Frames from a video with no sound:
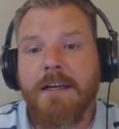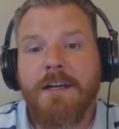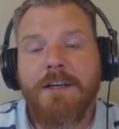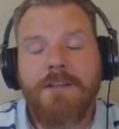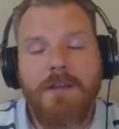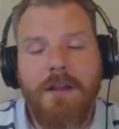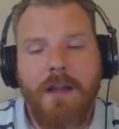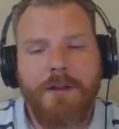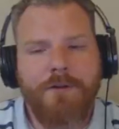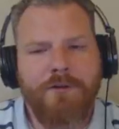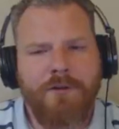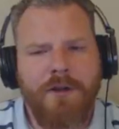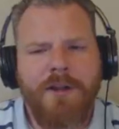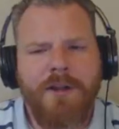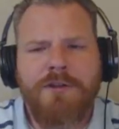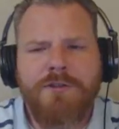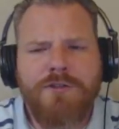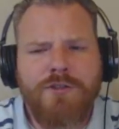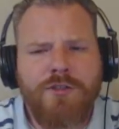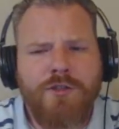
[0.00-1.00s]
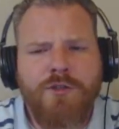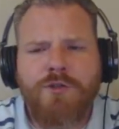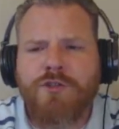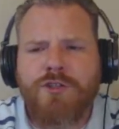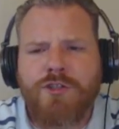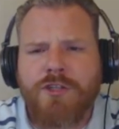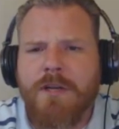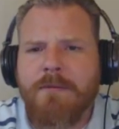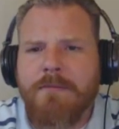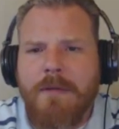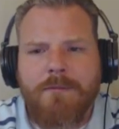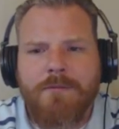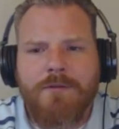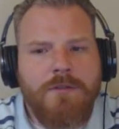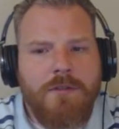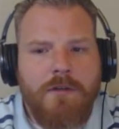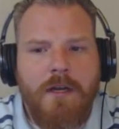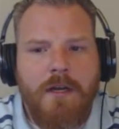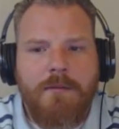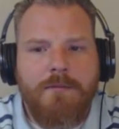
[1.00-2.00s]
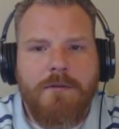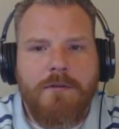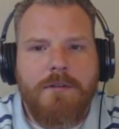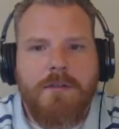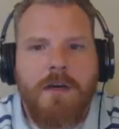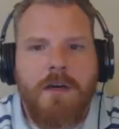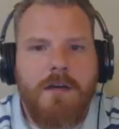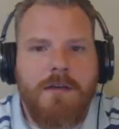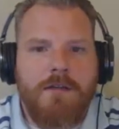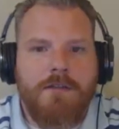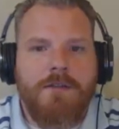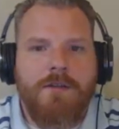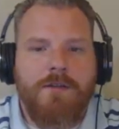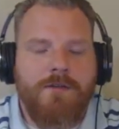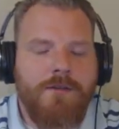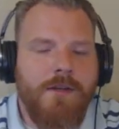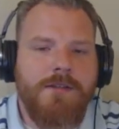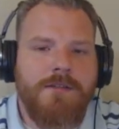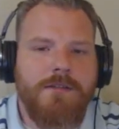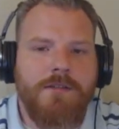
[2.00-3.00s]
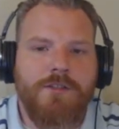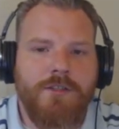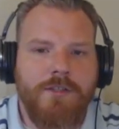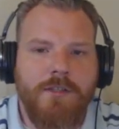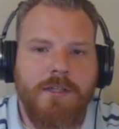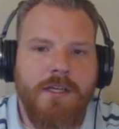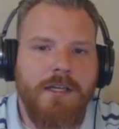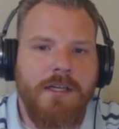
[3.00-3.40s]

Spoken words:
So like really, there's 2 jury members that aren't able to talk to the rest of the jury.